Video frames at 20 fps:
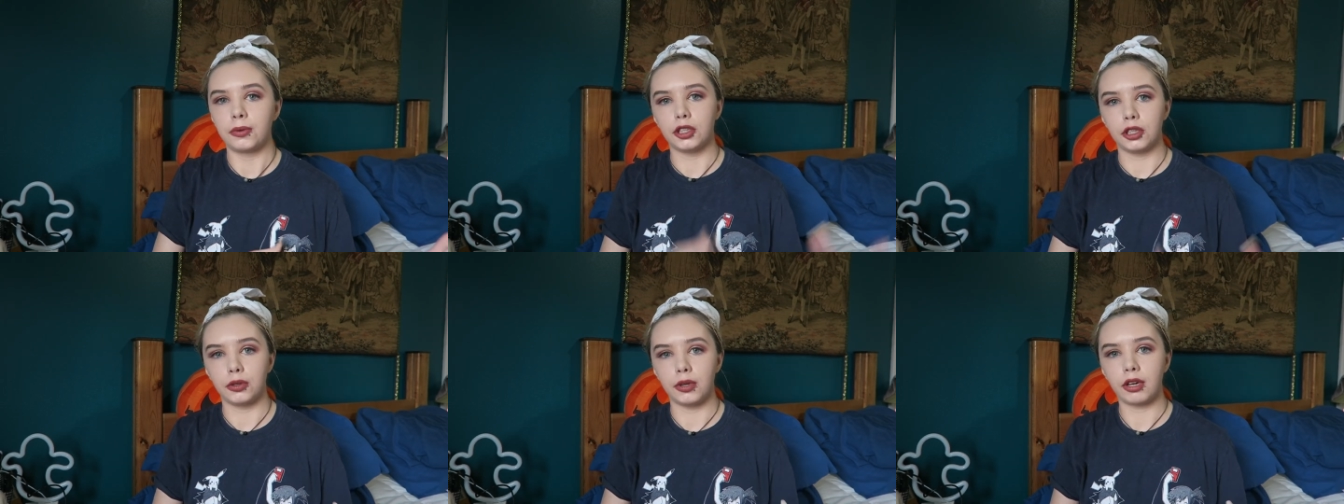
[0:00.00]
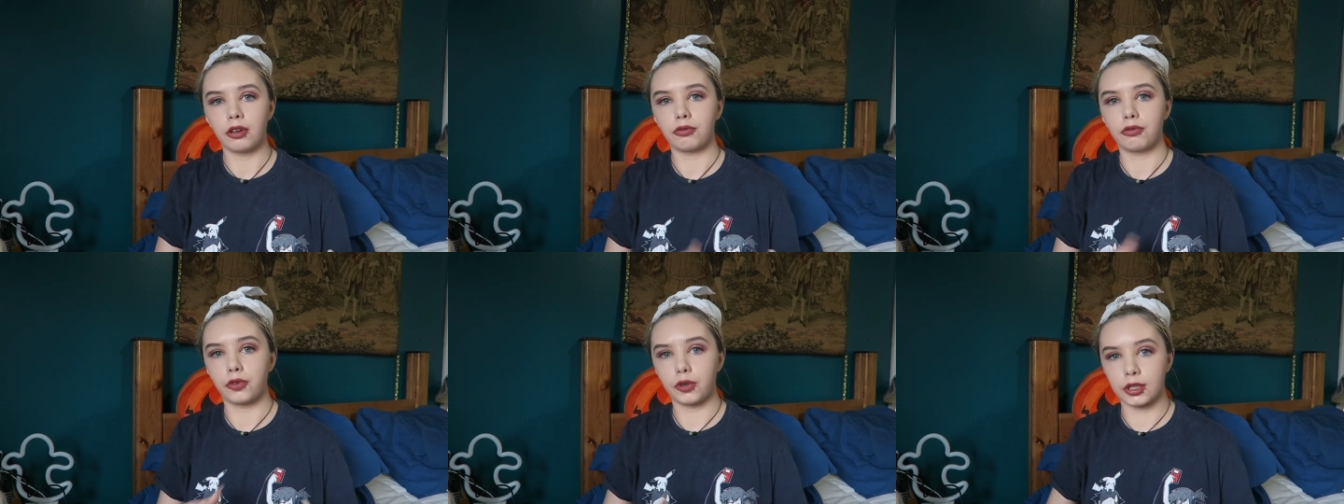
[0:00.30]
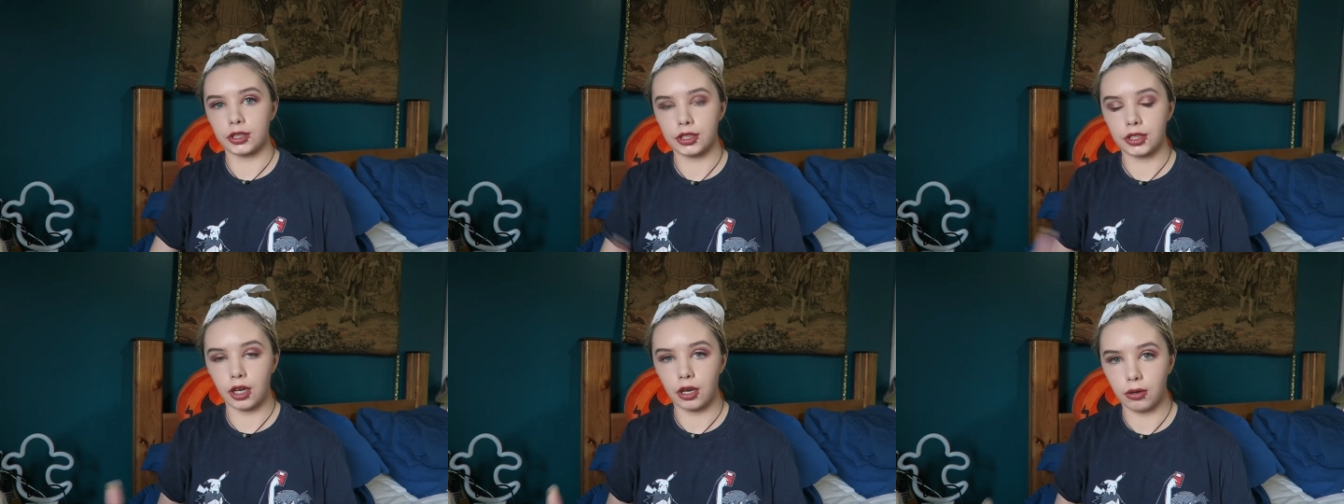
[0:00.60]
do it for
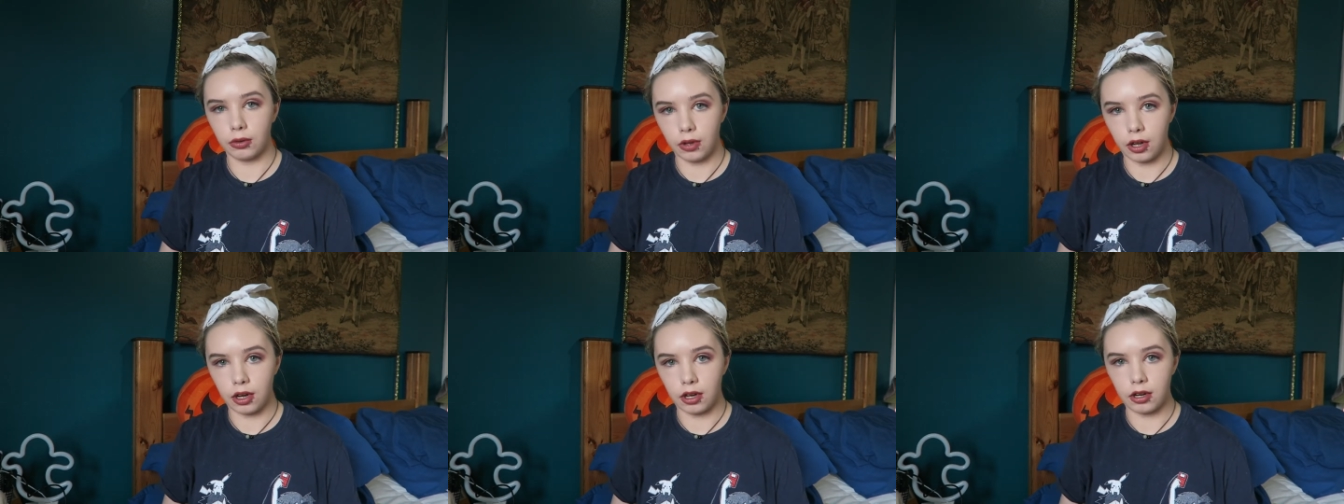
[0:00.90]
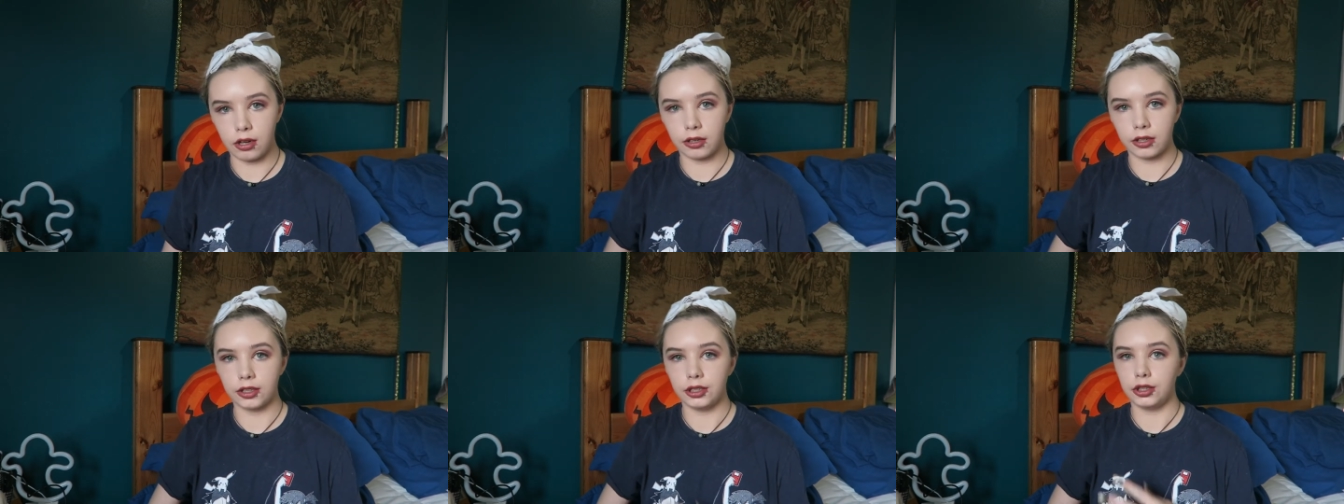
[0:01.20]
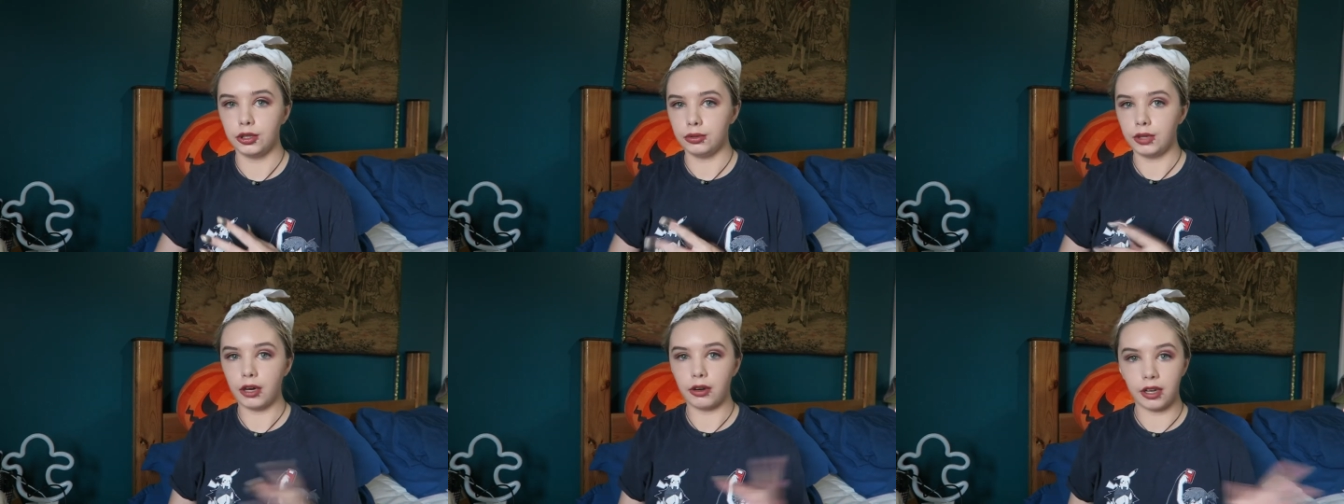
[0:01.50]
so long,
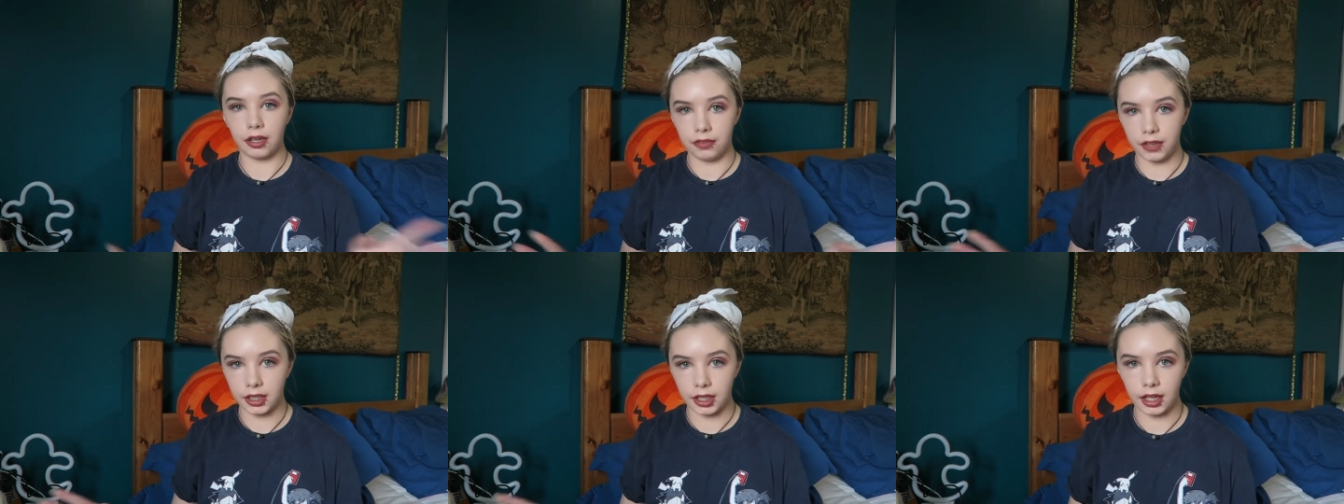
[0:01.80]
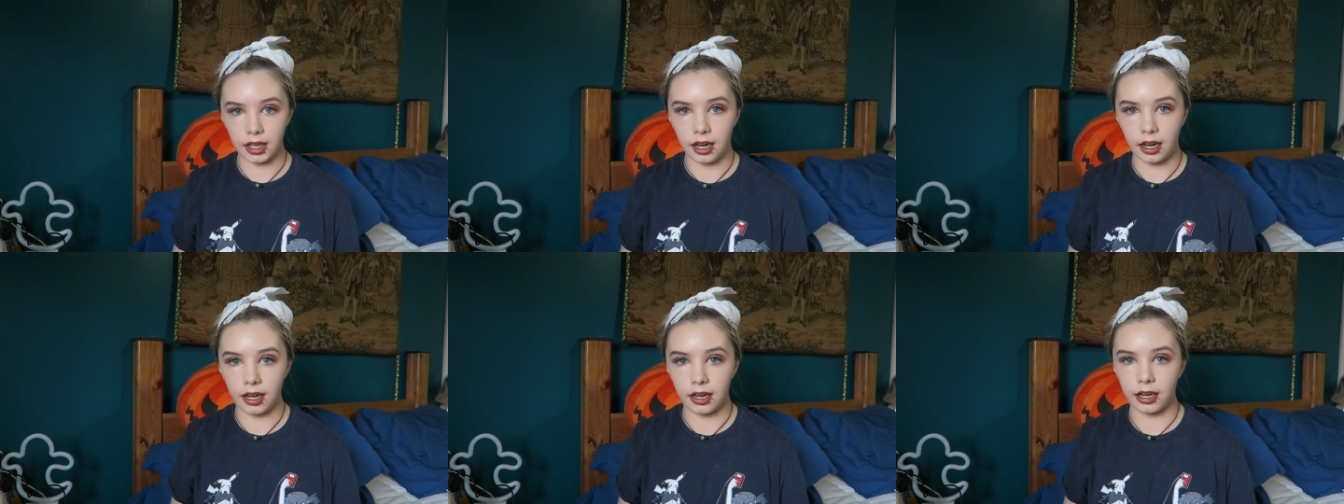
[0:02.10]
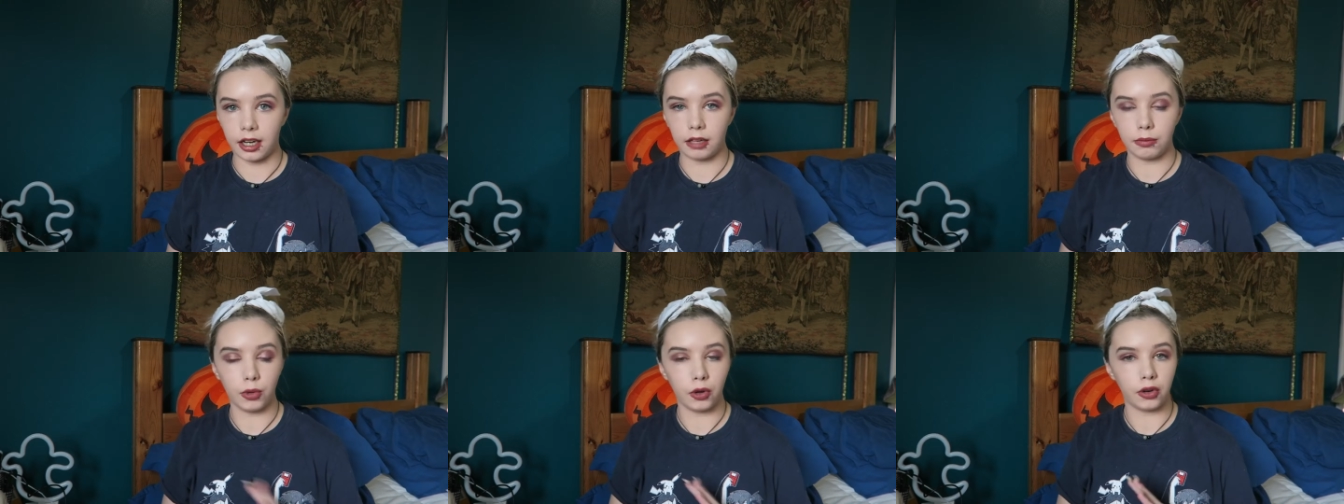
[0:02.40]
you don't even get high
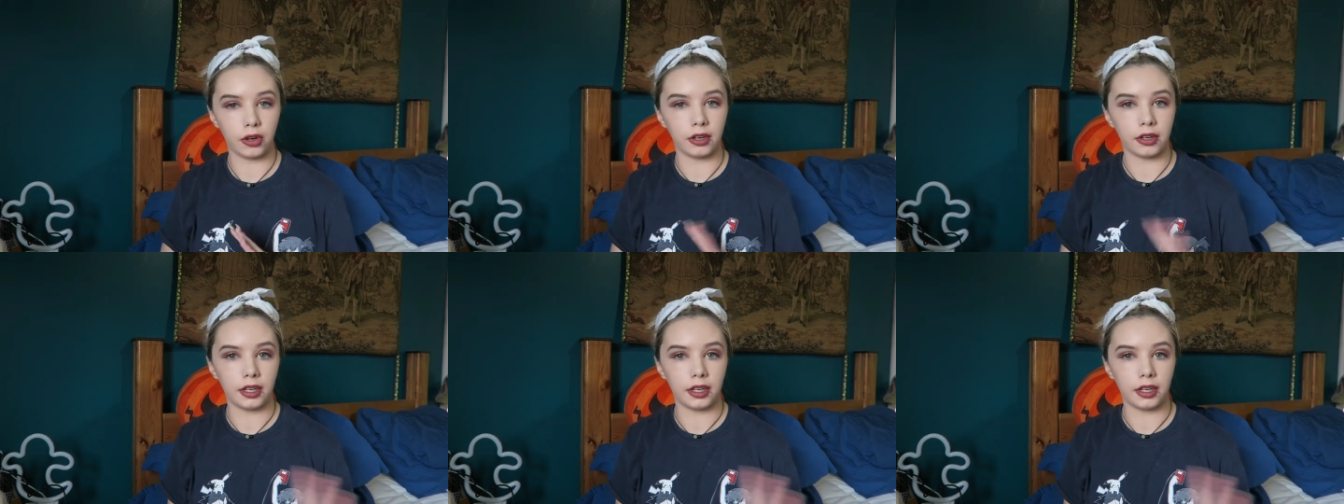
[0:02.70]
anymore.